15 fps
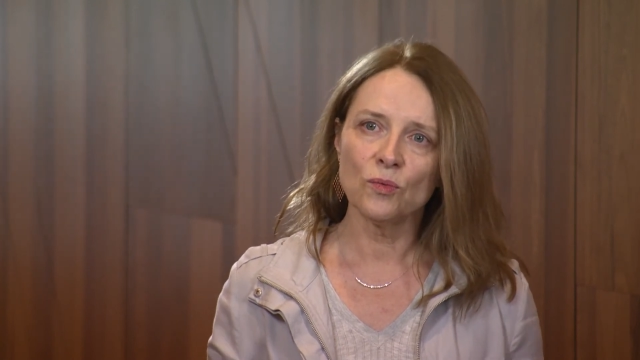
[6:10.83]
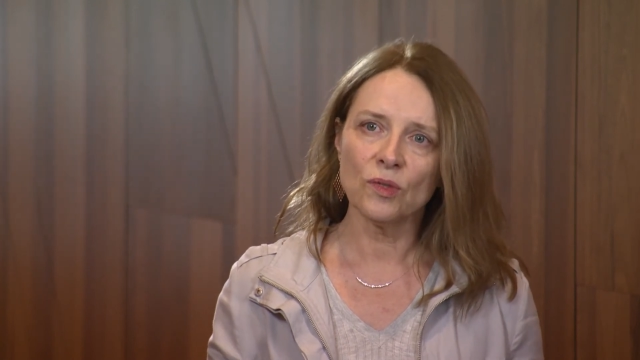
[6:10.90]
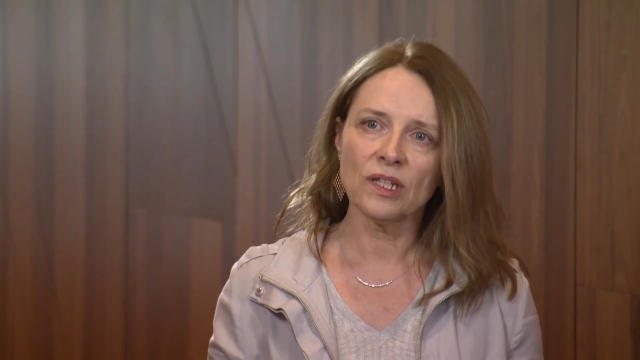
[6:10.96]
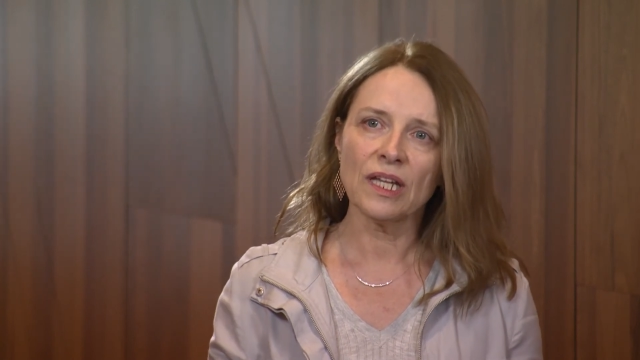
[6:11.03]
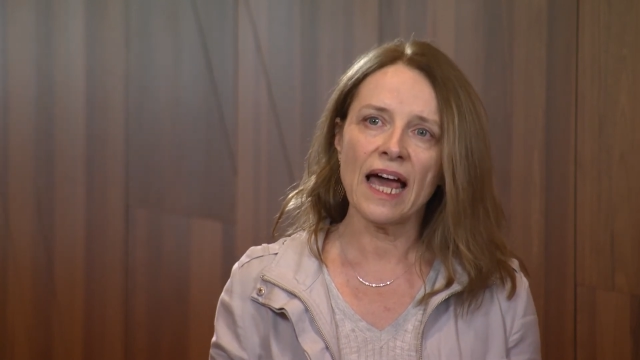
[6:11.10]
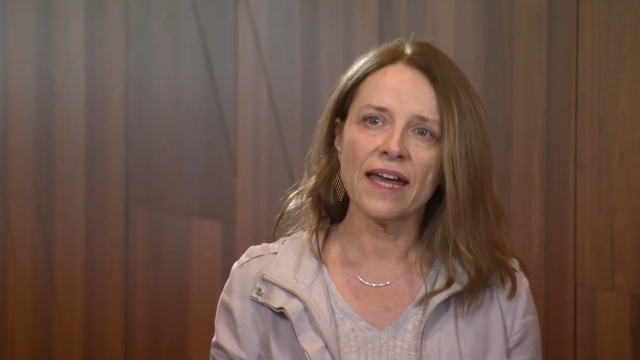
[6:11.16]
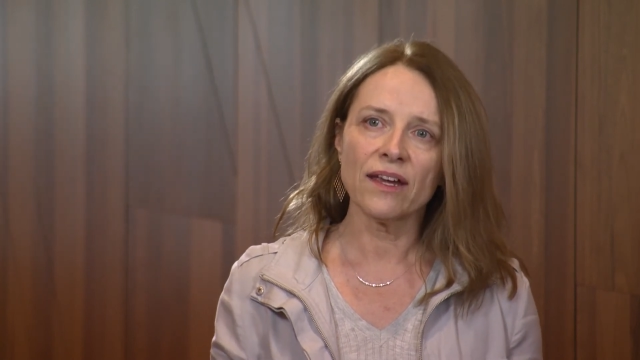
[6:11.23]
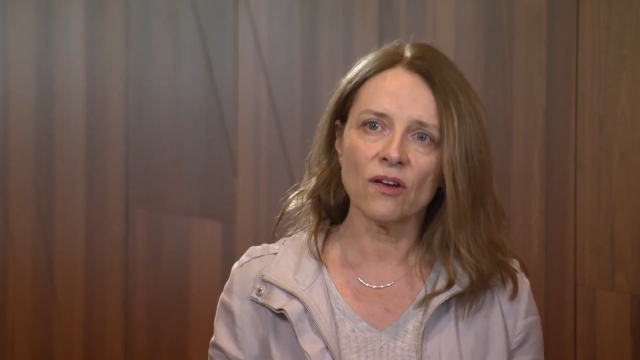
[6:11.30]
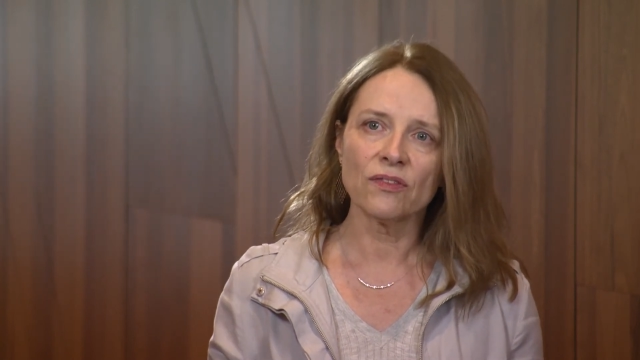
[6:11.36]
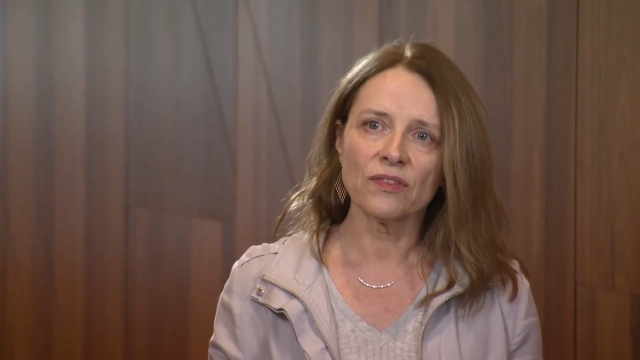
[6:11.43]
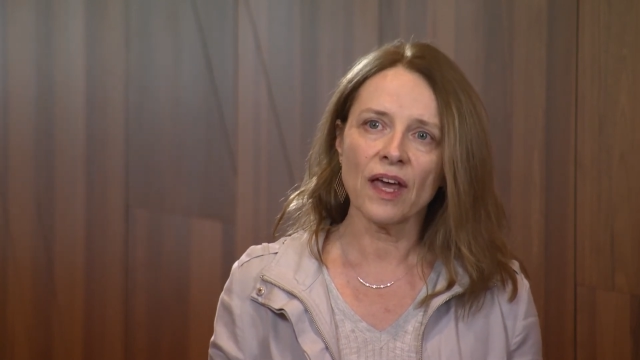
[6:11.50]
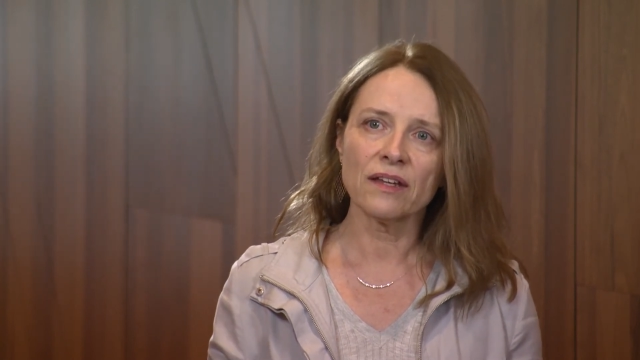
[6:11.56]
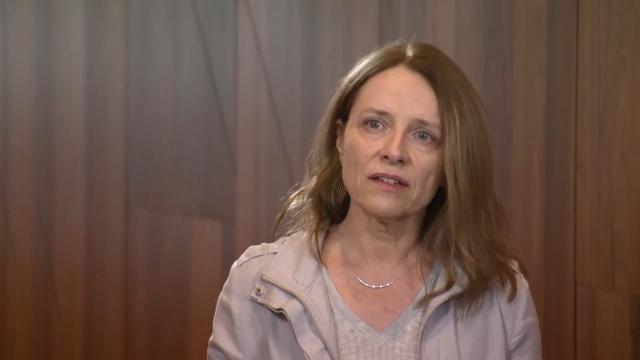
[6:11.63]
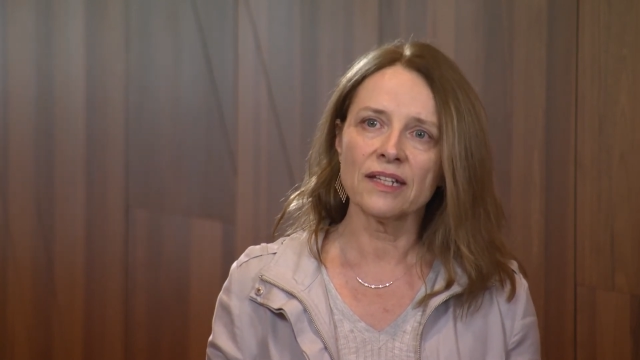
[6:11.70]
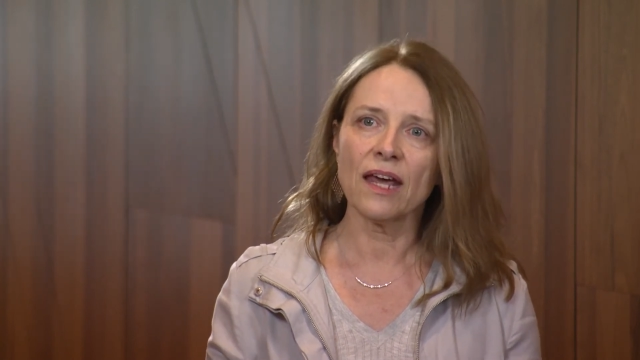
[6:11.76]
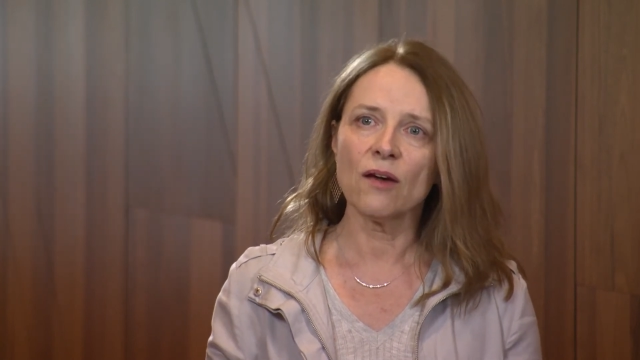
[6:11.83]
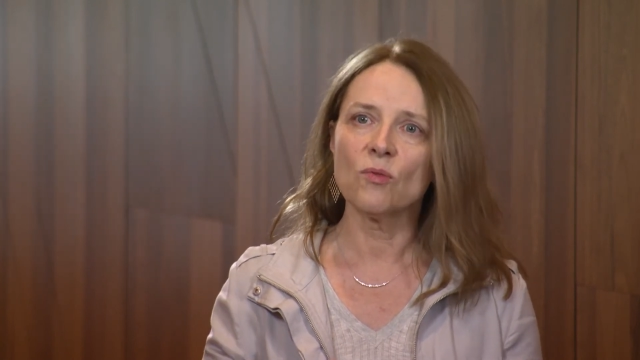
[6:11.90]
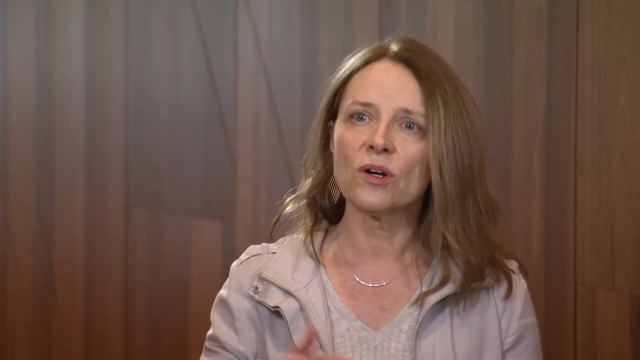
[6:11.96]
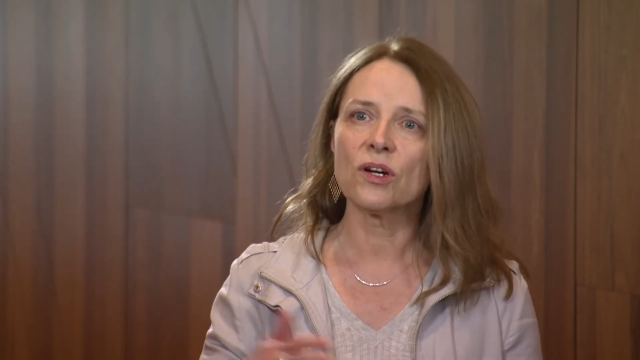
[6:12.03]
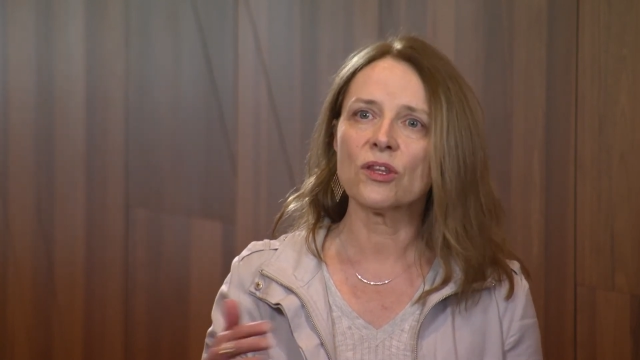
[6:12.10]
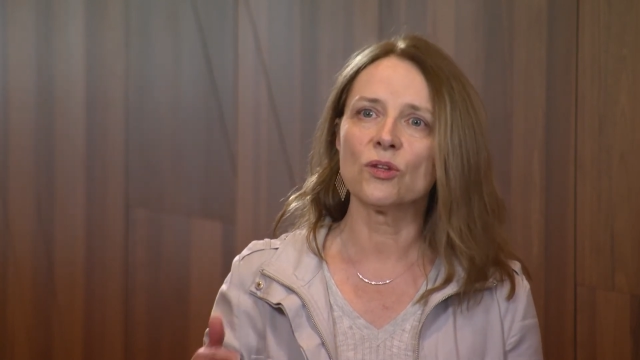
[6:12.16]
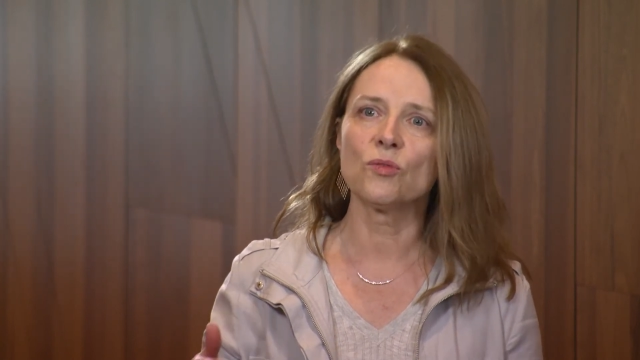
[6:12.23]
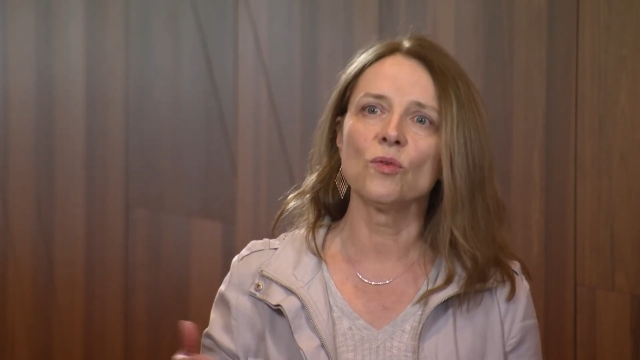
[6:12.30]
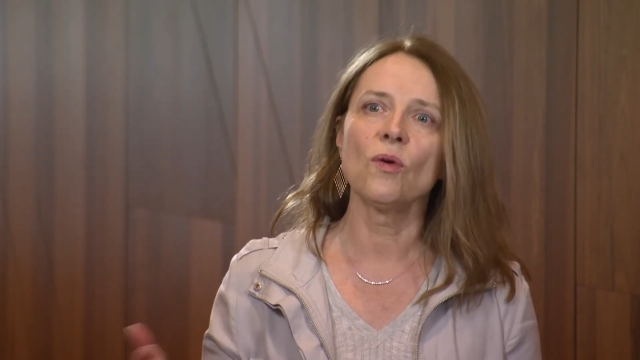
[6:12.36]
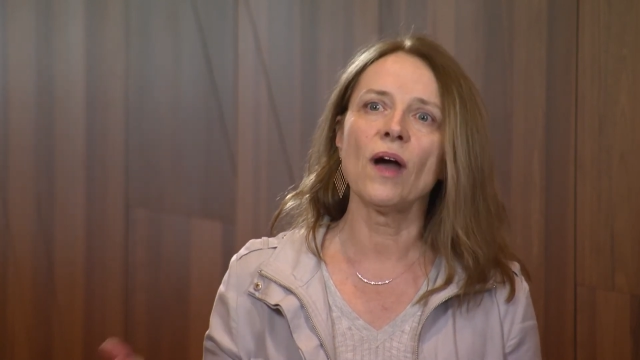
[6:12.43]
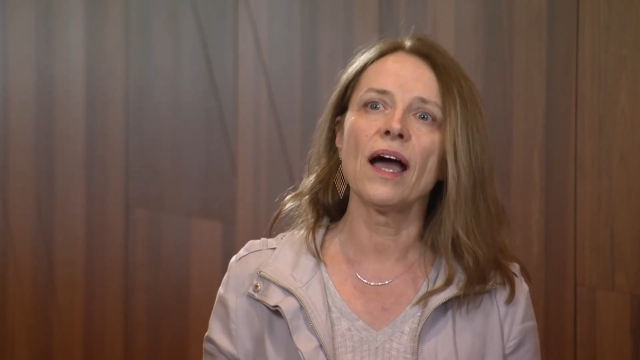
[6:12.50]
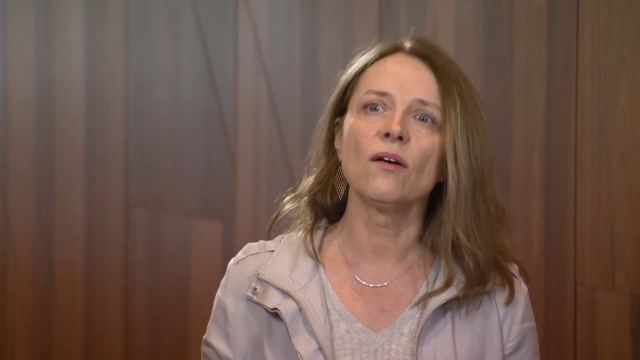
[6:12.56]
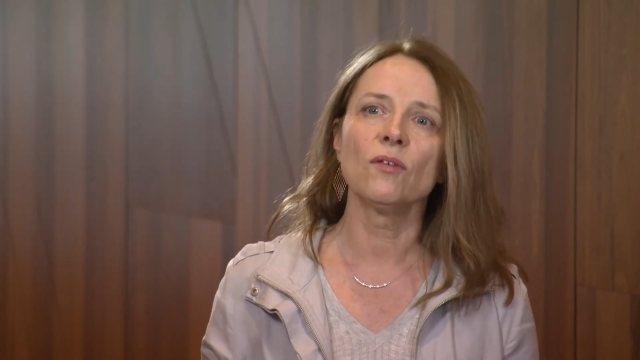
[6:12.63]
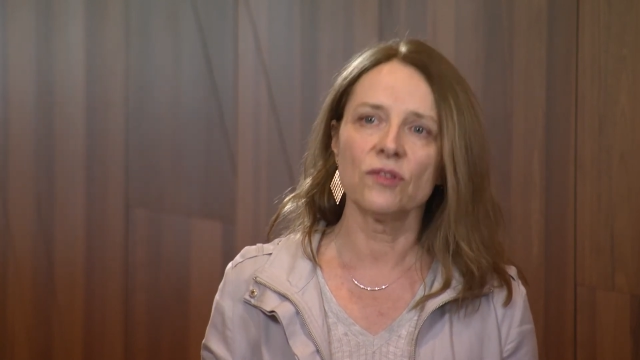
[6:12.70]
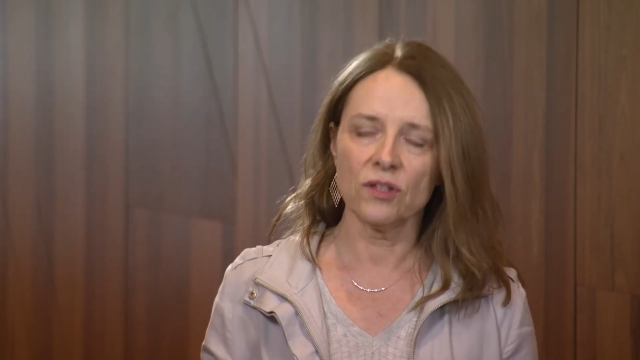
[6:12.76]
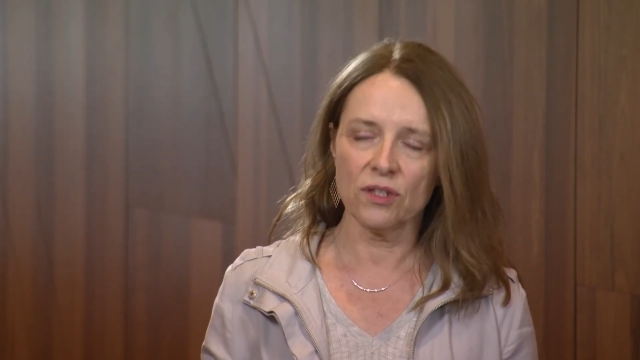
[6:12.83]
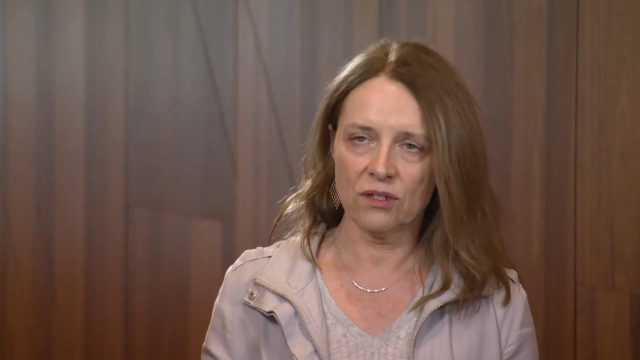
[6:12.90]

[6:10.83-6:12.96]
rely on that network throughout